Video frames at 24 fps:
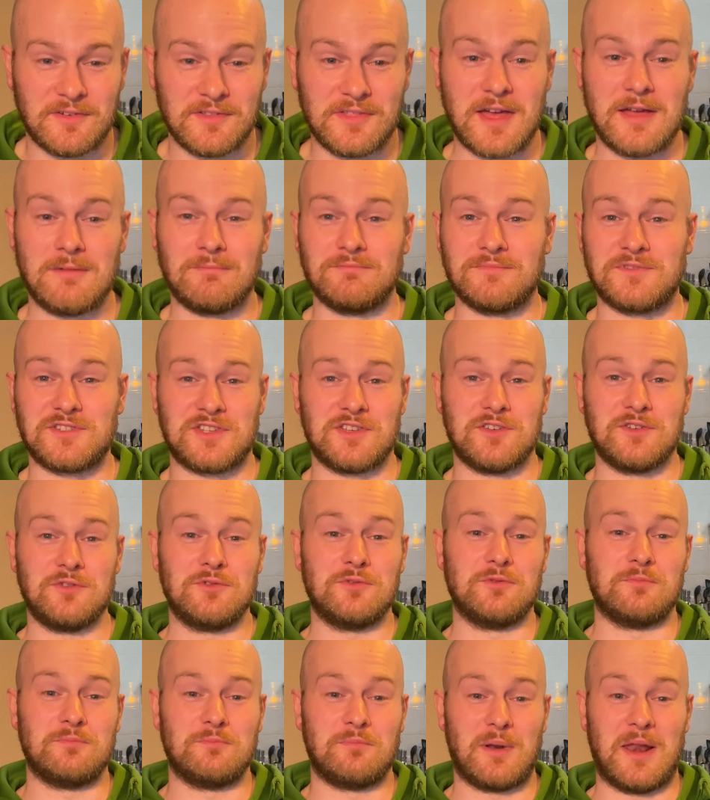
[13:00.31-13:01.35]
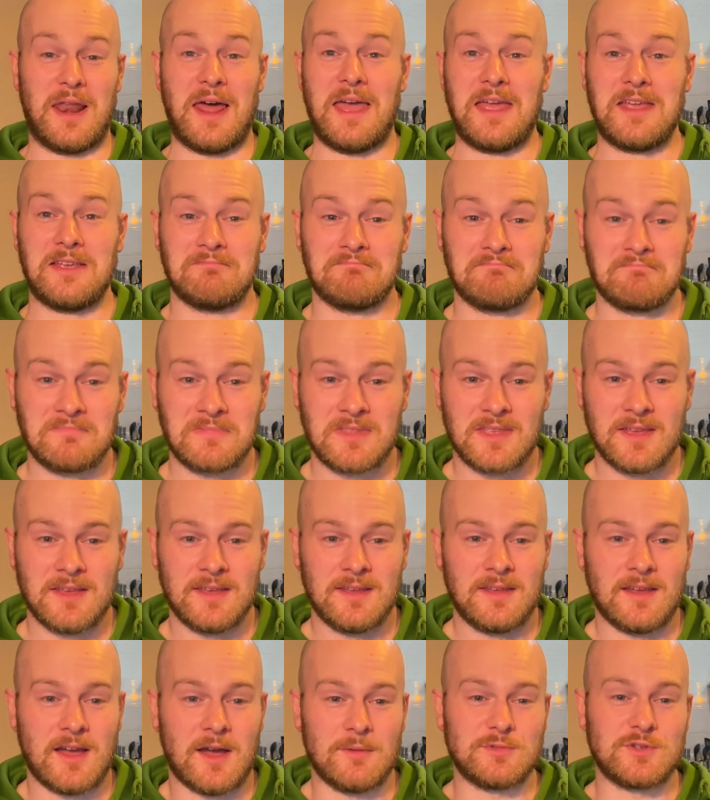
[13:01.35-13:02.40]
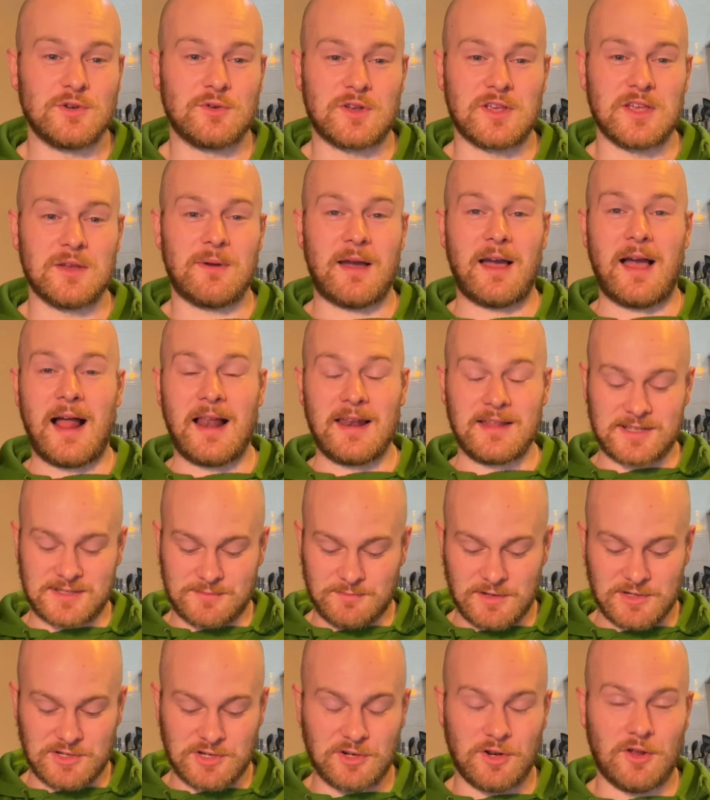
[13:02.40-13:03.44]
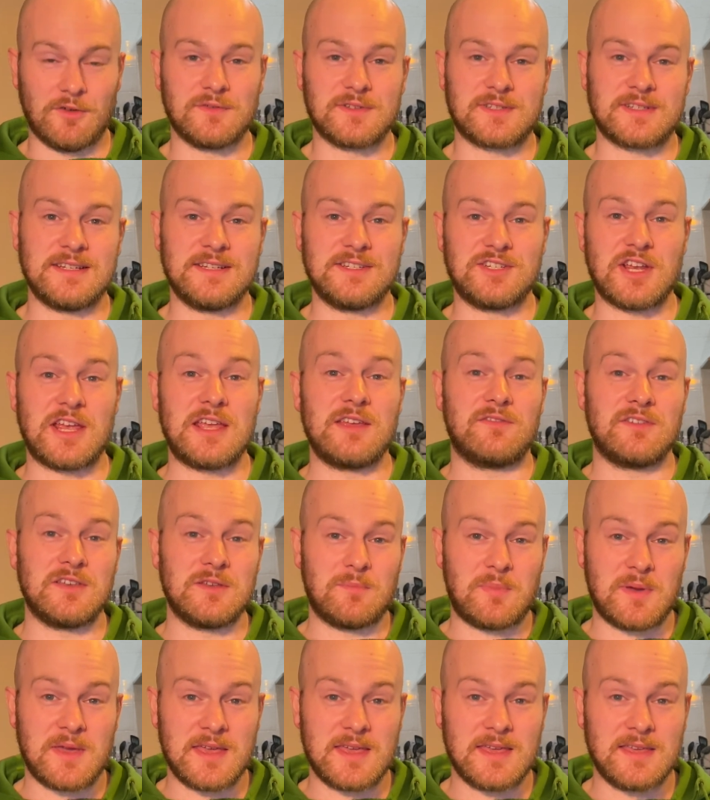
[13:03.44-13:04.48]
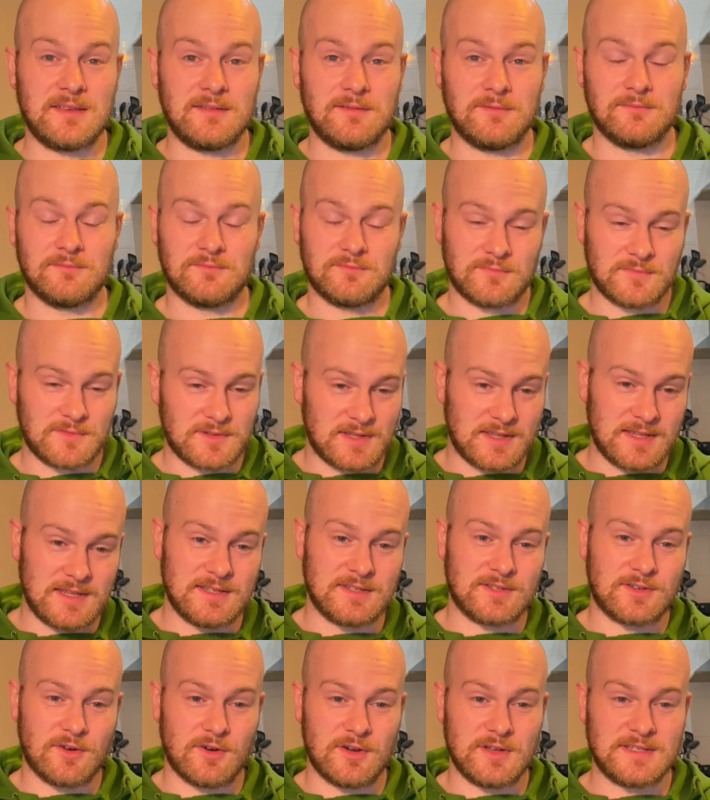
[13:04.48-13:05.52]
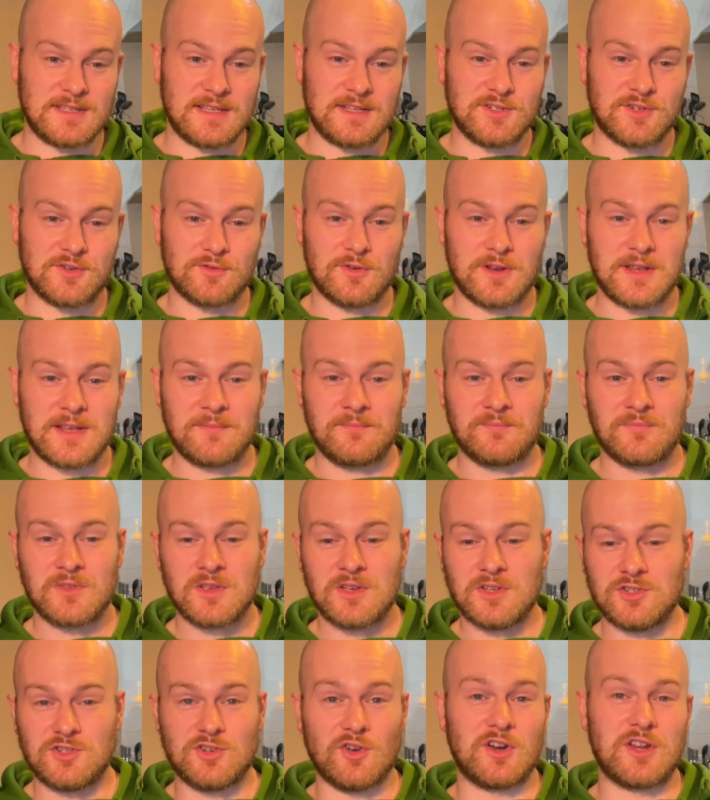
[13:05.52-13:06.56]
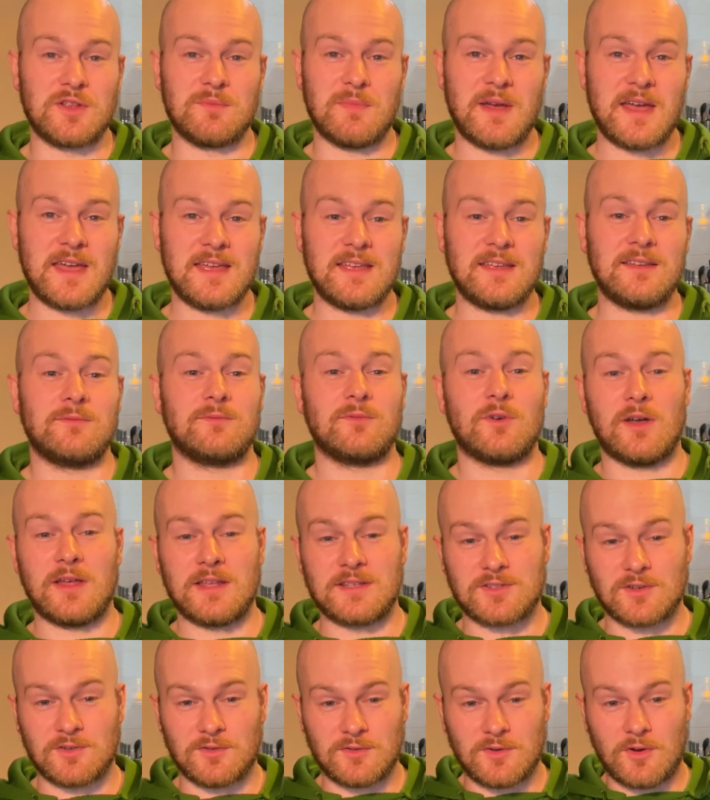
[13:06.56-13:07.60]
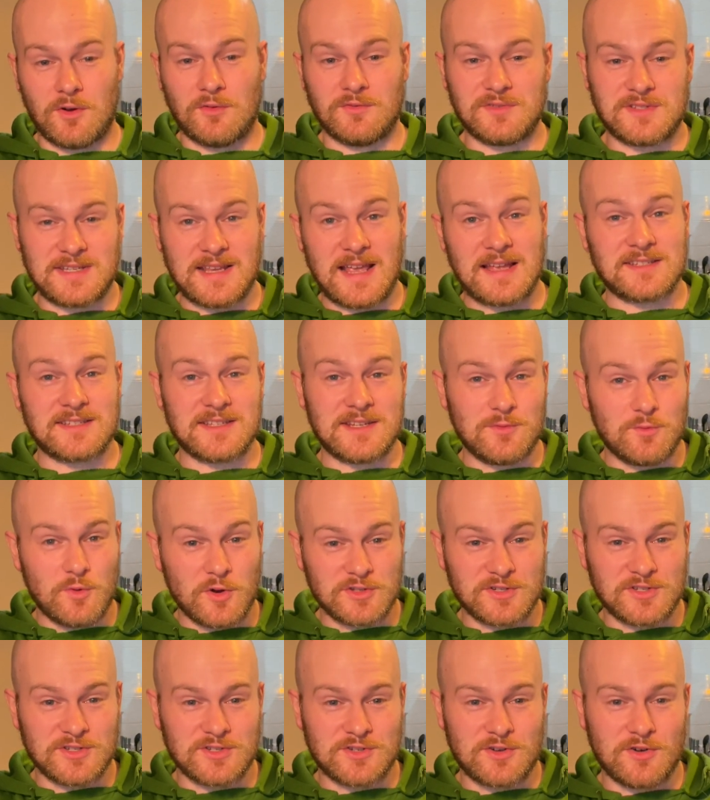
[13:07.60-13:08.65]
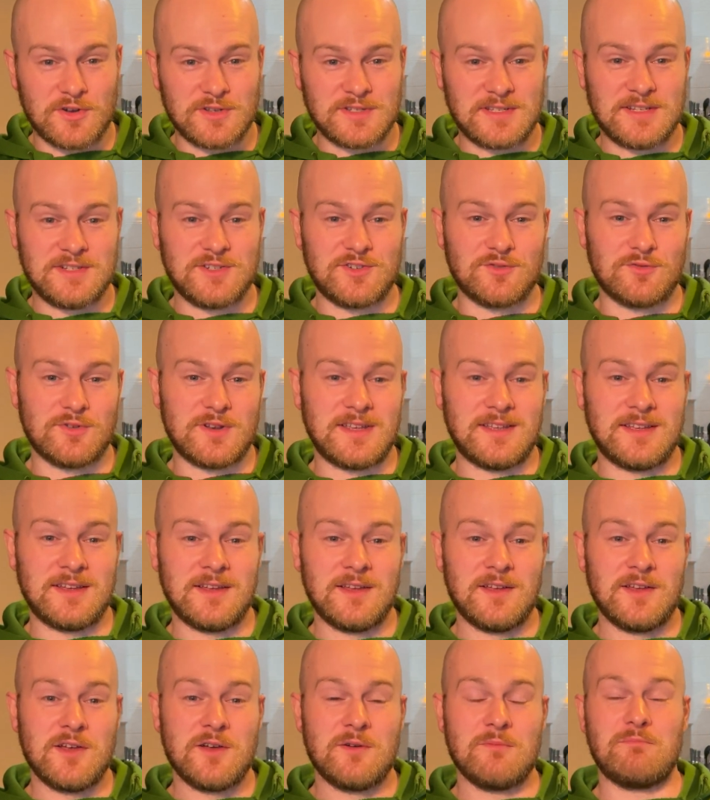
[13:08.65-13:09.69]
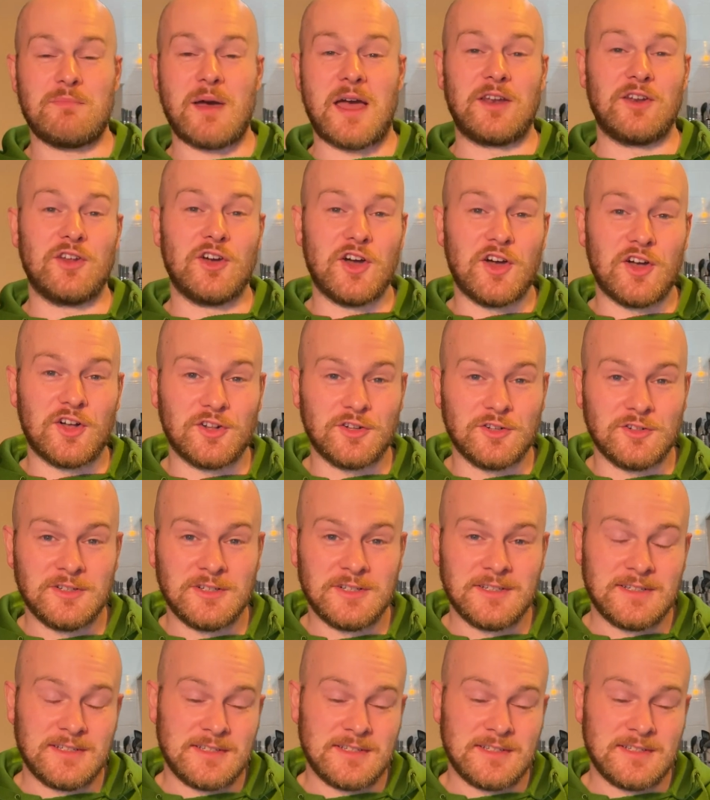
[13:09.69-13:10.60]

them to play. I'm talking about Alex Mitchell, obviously JVP, he's got his injury. Jonny May, so obviously Anthony Watson's got his injury. Ben Earl,